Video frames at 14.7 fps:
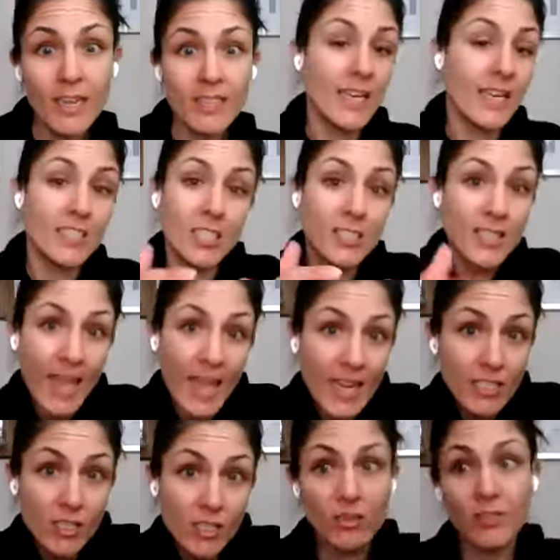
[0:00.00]
it's not just
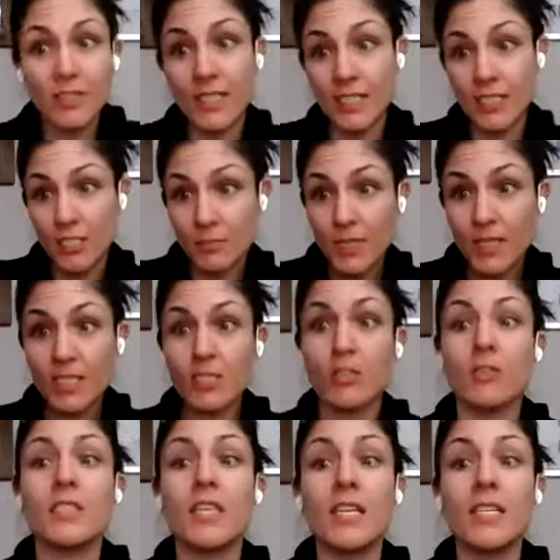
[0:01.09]
Kate's girls, it's not just Mindy's
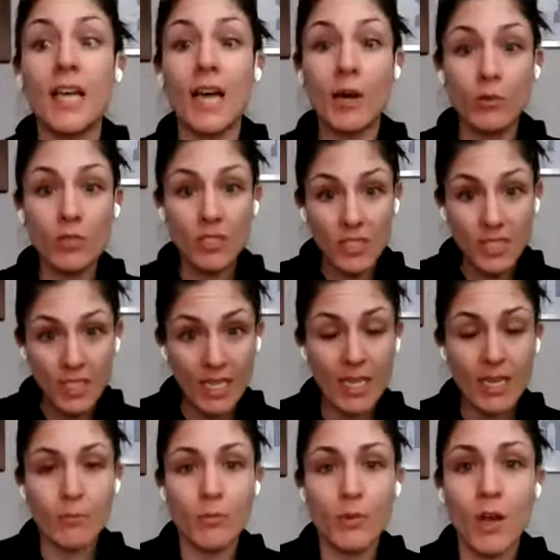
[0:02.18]
girls, it's our
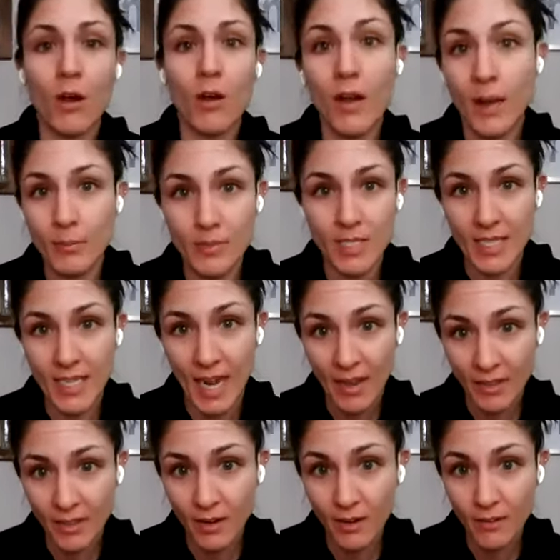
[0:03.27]
team. We all come
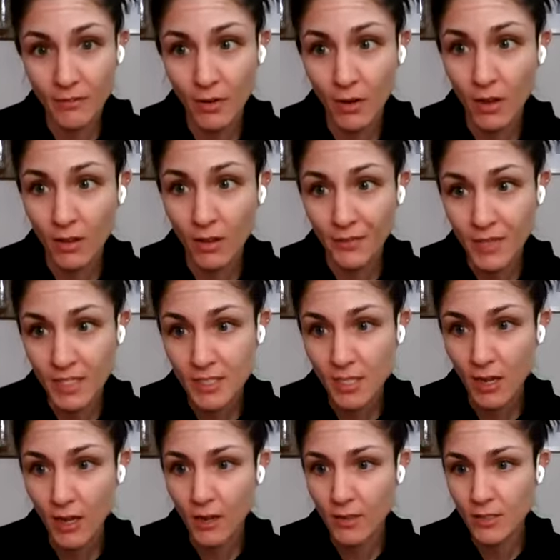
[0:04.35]
together for all of these
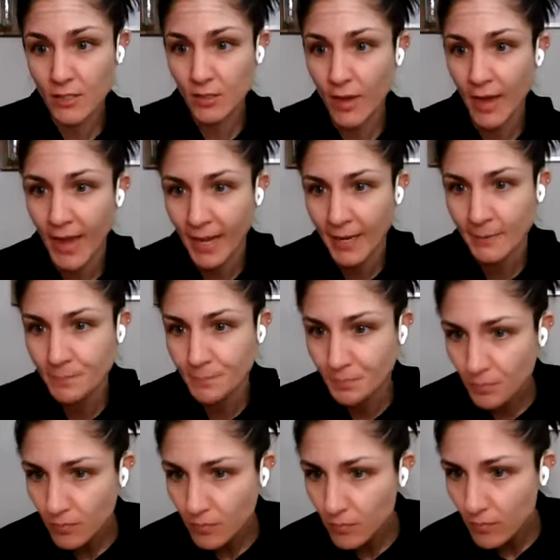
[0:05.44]
calls, okay?
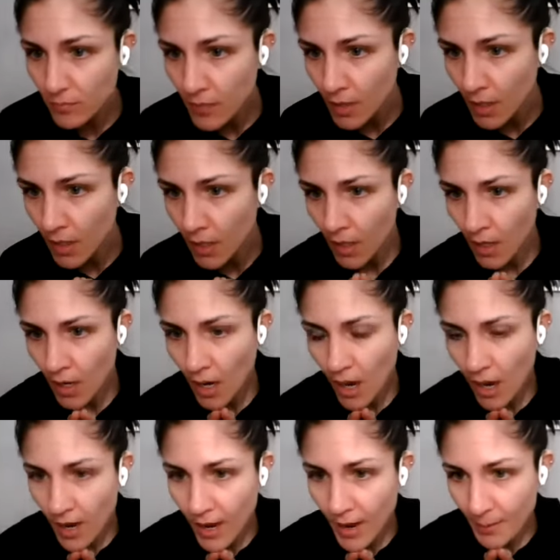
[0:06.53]

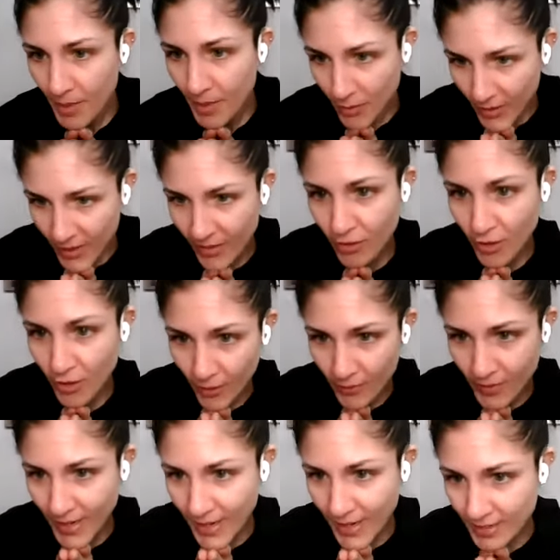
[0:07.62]
Um, and you are never
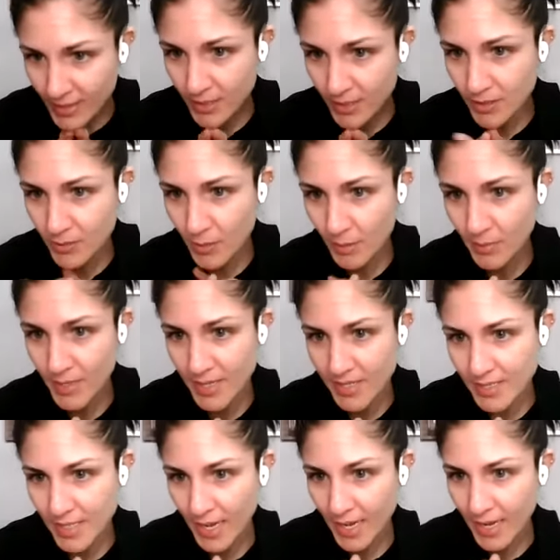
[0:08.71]
alone. Yes, is what Mindy
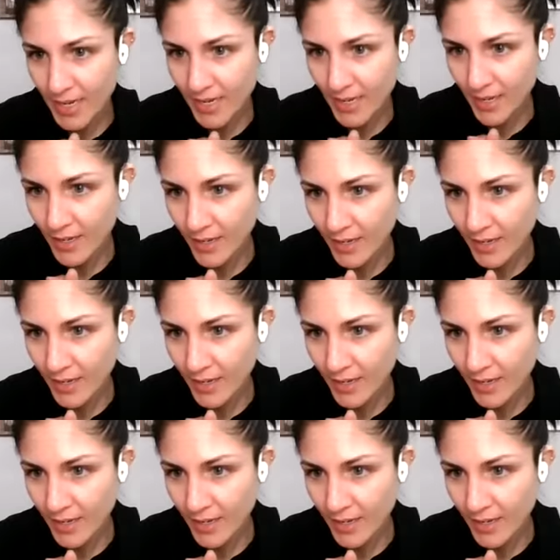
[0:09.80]
said.